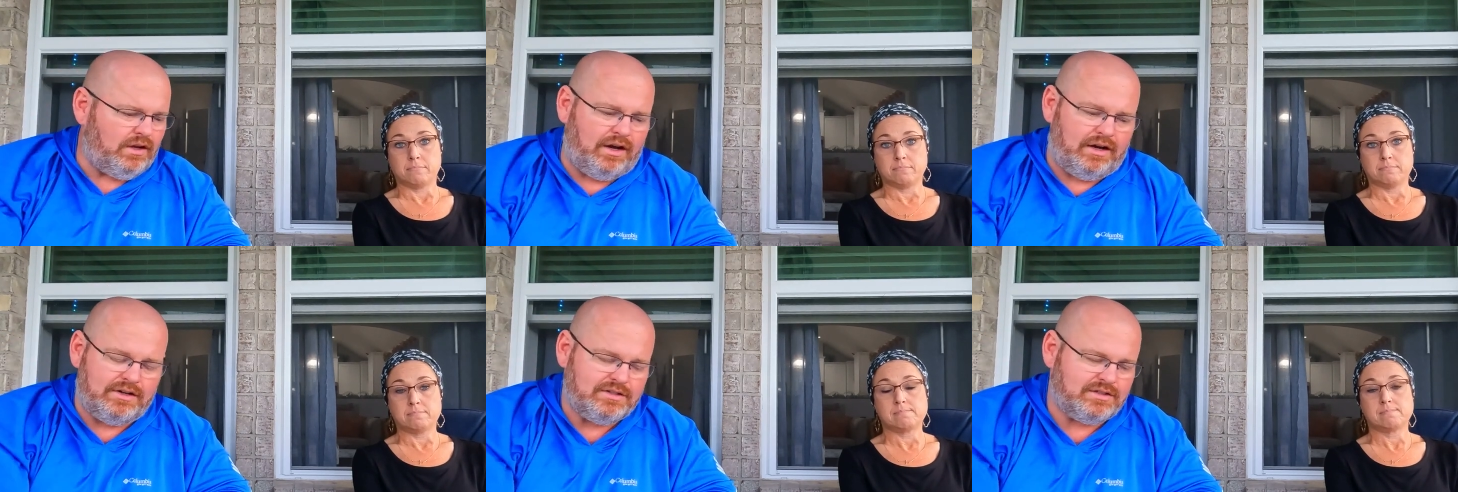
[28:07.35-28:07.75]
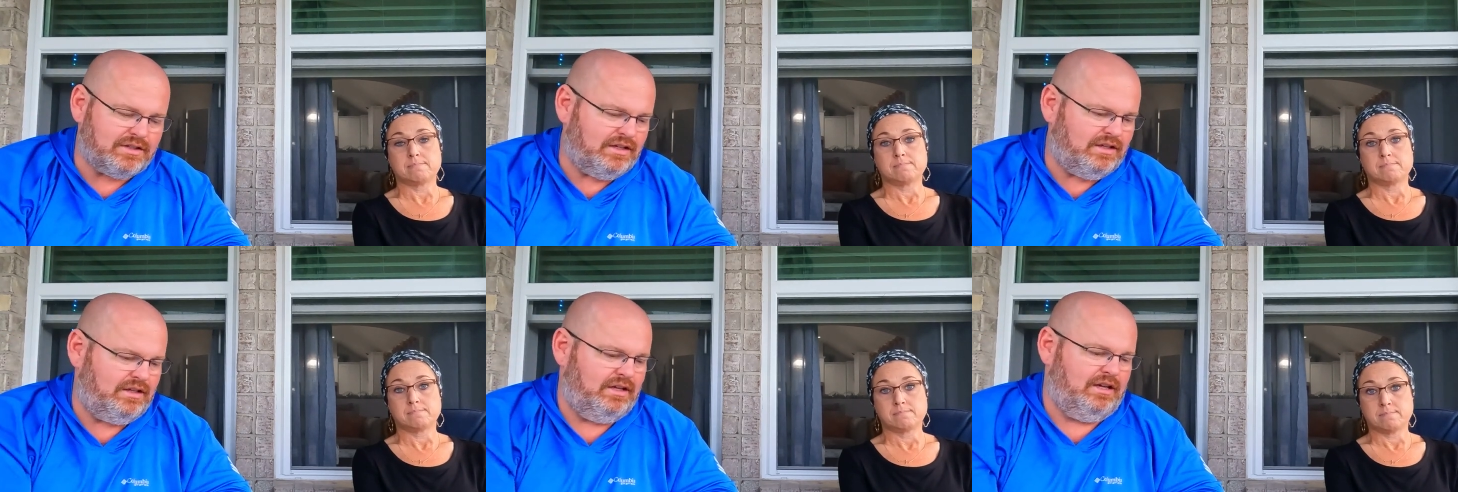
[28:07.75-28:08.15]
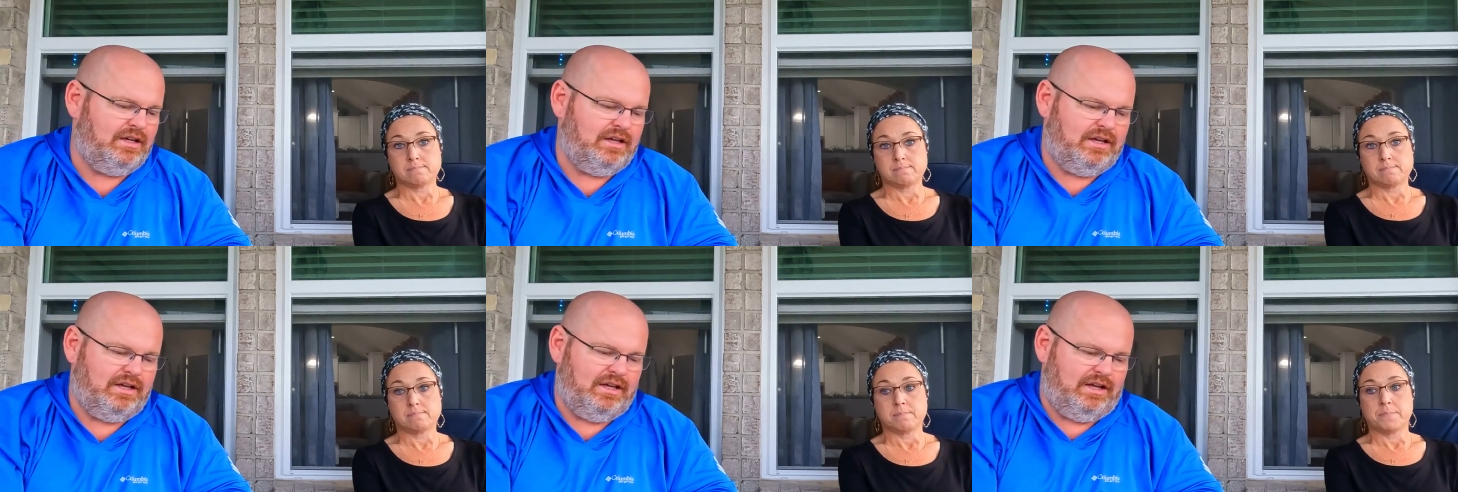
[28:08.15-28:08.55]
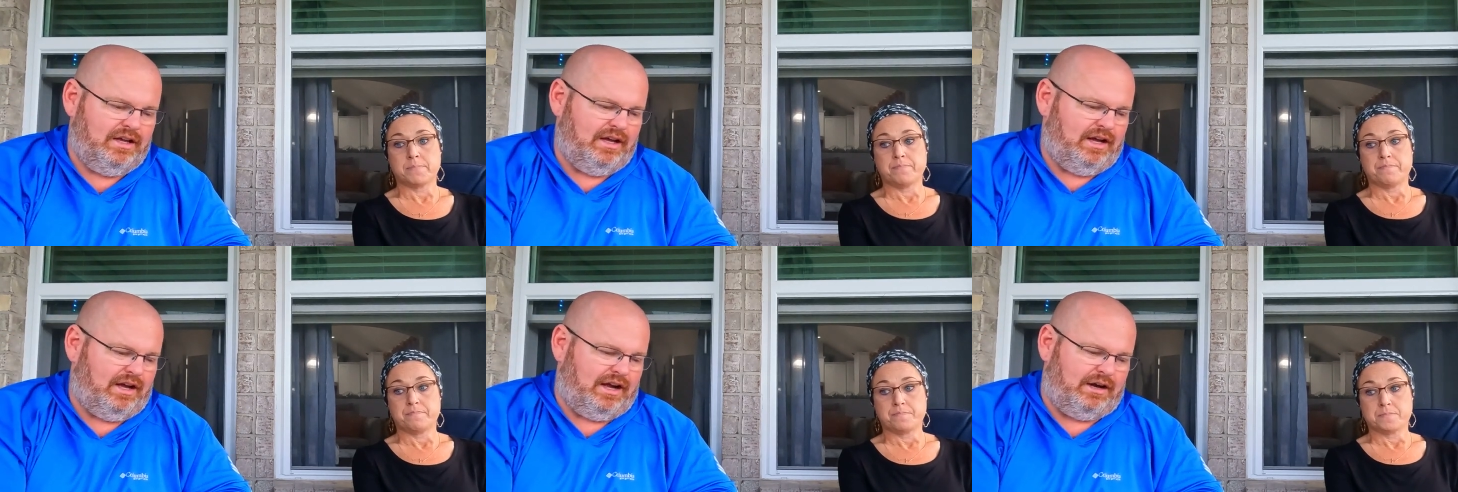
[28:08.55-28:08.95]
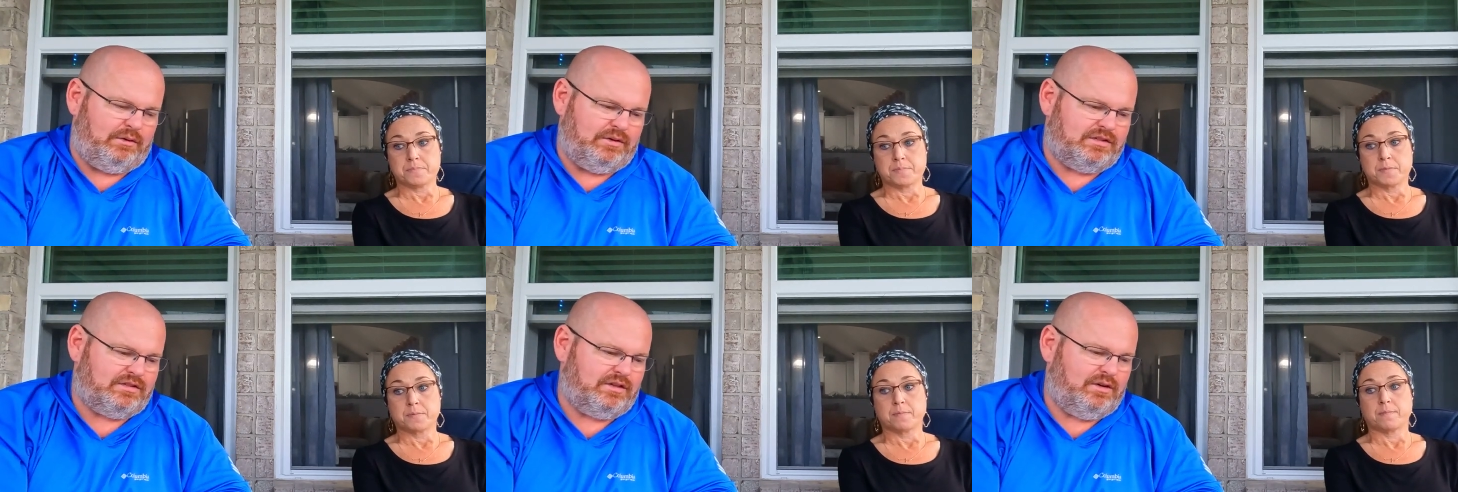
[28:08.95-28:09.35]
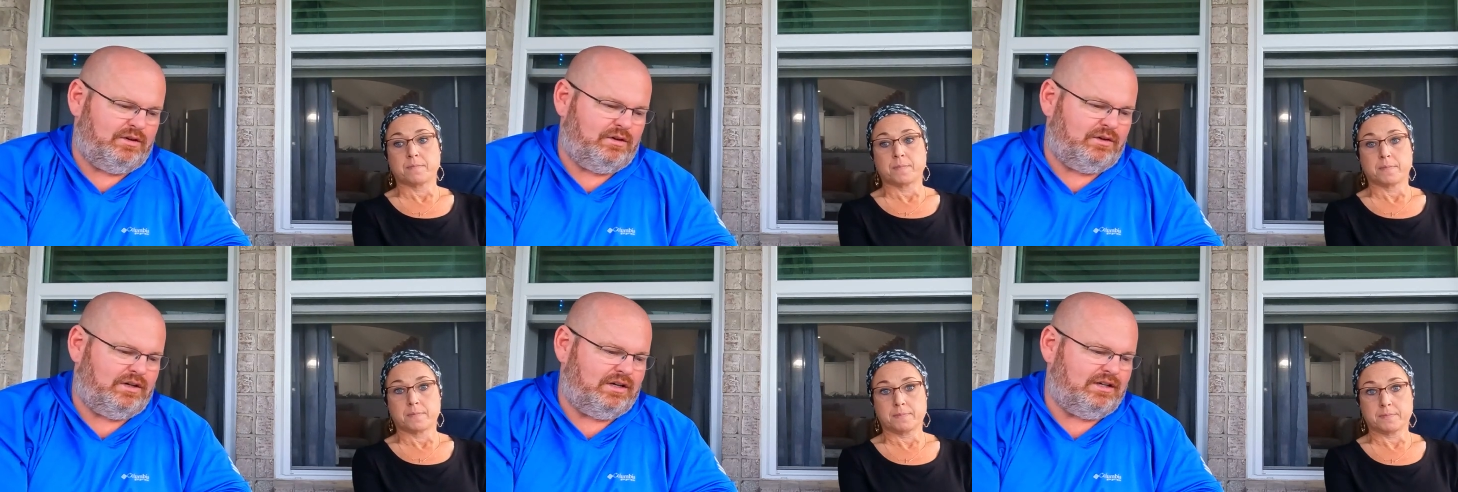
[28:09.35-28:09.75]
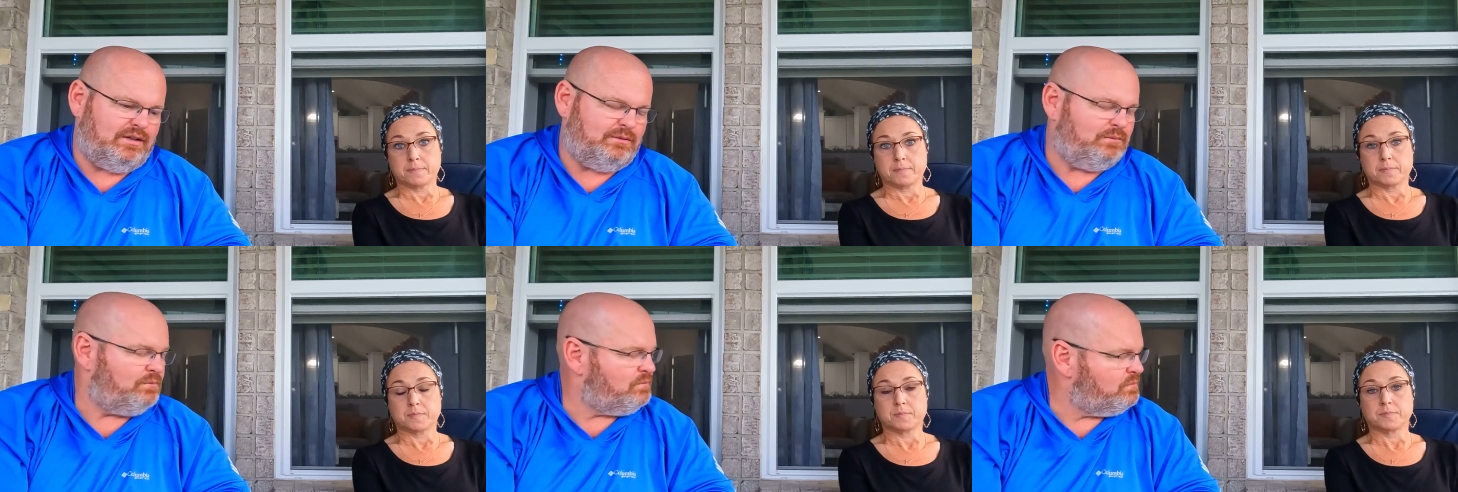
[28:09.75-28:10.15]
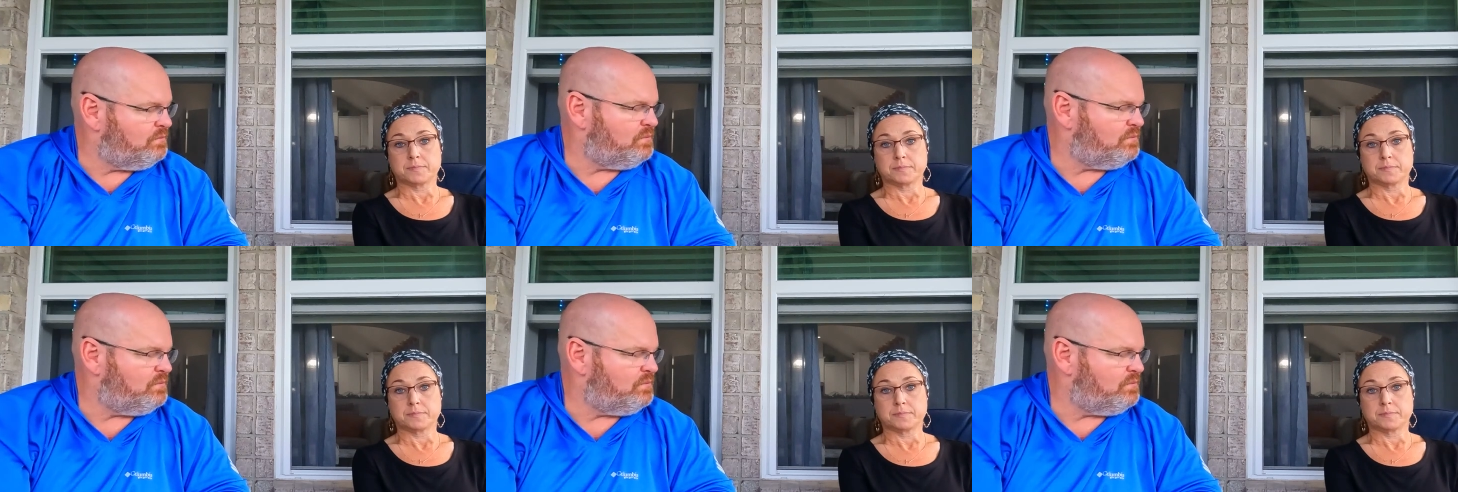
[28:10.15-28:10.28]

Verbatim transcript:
Speaker 1: honestly, I was so um,